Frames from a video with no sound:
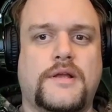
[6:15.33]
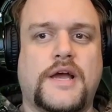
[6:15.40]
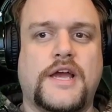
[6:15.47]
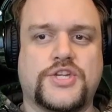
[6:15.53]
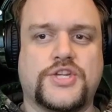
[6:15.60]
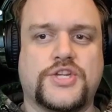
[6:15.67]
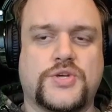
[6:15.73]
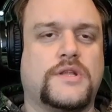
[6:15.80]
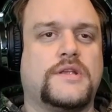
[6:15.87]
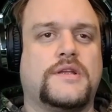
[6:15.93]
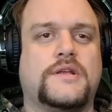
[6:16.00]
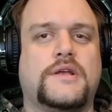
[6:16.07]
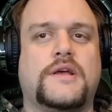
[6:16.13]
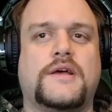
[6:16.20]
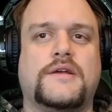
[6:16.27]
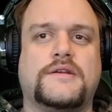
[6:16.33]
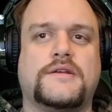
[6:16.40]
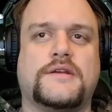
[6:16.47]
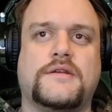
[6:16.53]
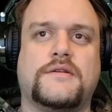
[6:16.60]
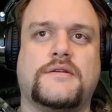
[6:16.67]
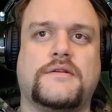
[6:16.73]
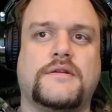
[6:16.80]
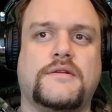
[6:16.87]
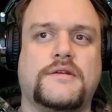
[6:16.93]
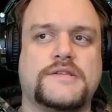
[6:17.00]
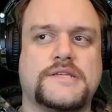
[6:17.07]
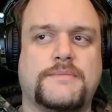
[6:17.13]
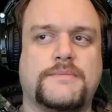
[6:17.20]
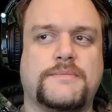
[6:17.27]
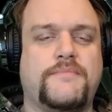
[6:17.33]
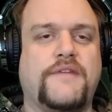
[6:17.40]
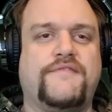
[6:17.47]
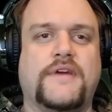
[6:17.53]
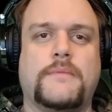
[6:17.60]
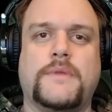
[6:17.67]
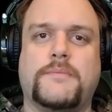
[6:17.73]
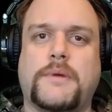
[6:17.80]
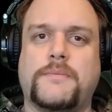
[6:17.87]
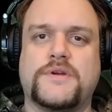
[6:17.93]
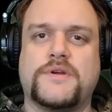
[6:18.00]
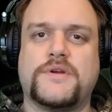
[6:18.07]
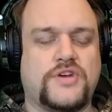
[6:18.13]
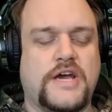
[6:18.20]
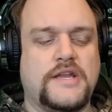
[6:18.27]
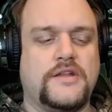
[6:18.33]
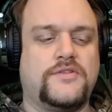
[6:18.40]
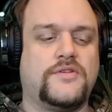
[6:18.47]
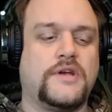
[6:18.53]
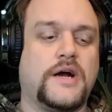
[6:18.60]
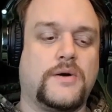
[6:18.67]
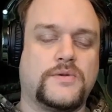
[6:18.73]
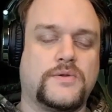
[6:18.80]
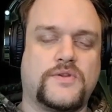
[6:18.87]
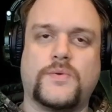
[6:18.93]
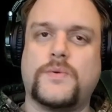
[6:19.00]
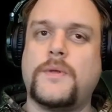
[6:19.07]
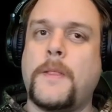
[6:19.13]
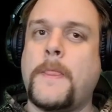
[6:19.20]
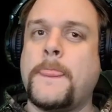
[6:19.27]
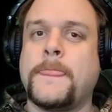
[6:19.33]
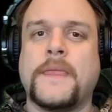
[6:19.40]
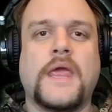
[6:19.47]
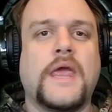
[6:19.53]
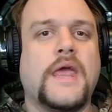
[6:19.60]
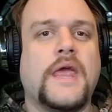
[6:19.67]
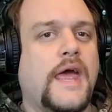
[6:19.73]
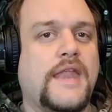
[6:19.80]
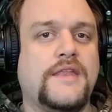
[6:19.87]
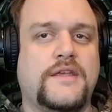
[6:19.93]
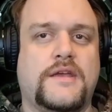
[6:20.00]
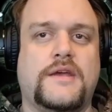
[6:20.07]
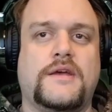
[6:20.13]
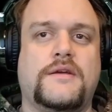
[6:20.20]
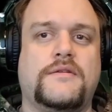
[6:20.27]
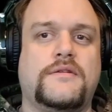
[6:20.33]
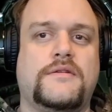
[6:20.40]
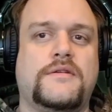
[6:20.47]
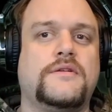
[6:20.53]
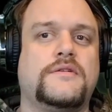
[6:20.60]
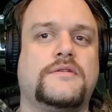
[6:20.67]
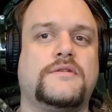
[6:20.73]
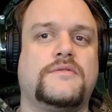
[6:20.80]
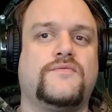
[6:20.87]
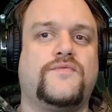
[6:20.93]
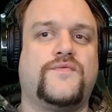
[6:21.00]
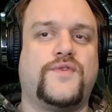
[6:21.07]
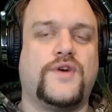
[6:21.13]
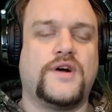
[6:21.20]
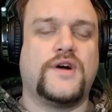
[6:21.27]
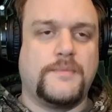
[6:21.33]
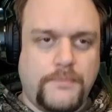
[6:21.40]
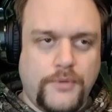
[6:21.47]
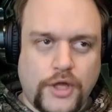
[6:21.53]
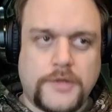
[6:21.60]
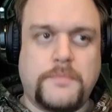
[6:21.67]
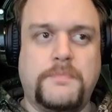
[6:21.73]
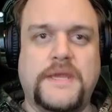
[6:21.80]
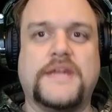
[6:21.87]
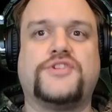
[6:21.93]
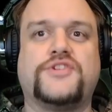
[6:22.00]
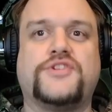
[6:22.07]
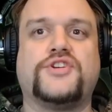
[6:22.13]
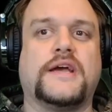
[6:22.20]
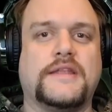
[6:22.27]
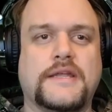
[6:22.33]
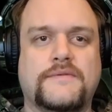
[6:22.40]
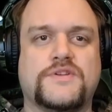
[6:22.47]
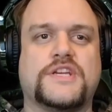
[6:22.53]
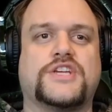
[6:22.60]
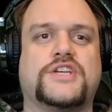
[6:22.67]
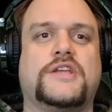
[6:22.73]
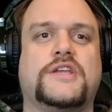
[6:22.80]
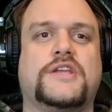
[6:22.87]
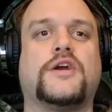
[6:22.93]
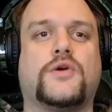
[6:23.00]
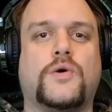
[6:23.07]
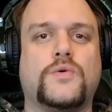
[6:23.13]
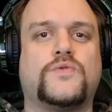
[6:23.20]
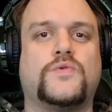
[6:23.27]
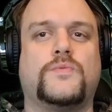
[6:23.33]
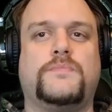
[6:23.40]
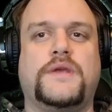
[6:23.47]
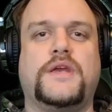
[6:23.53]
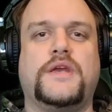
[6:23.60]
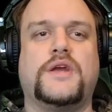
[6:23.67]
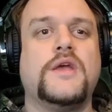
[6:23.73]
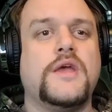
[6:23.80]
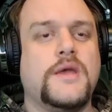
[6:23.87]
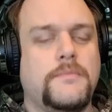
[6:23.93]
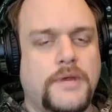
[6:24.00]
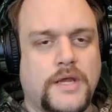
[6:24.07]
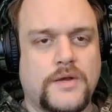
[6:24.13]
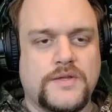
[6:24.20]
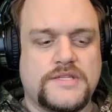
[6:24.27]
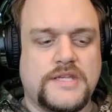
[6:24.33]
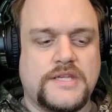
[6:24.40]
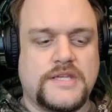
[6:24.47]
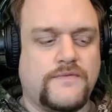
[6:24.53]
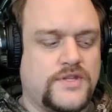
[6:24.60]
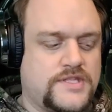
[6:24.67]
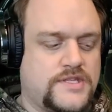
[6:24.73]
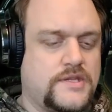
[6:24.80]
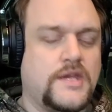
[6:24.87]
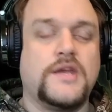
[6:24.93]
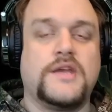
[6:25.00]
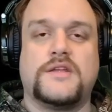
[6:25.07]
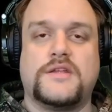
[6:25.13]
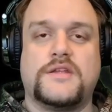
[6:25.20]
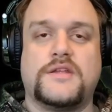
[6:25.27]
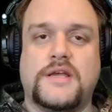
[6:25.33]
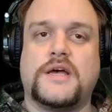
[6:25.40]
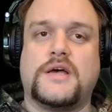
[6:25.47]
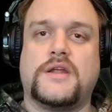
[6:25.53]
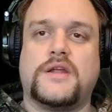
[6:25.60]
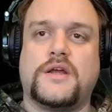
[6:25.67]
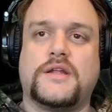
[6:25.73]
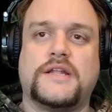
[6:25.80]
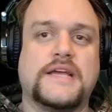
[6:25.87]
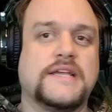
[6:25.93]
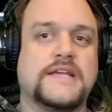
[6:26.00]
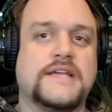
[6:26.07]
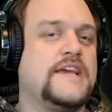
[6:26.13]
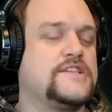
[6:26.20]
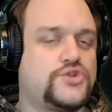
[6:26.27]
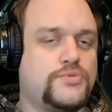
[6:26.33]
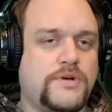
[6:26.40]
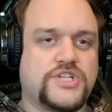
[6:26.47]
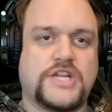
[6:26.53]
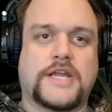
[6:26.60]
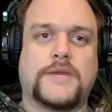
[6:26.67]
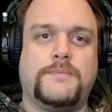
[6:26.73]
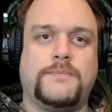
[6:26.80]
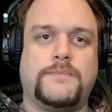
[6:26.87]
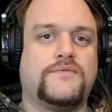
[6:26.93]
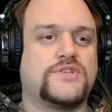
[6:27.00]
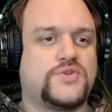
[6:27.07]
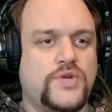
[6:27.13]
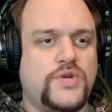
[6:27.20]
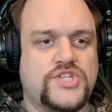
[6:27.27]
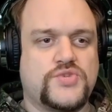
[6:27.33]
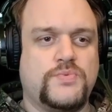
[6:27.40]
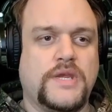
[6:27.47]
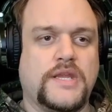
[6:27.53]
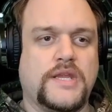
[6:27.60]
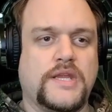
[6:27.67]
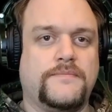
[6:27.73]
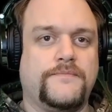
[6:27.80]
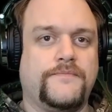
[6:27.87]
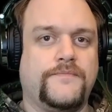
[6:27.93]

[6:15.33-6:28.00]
I showed it, some of my family members tried it out too. And for not beer drinker, that was actually their go-to beer because it was, doesn't taste so much like beer. It was really sweet.